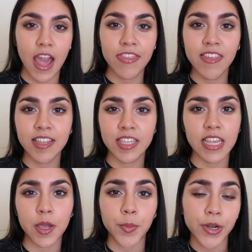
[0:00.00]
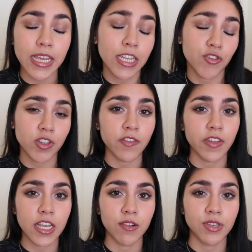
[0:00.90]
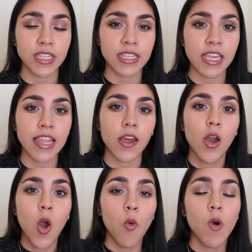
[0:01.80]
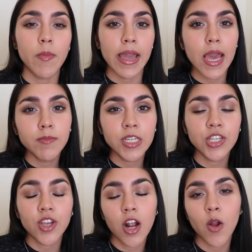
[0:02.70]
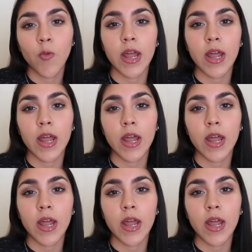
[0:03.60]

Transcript: I think this is like a pretty interesting video to see like what my empties are,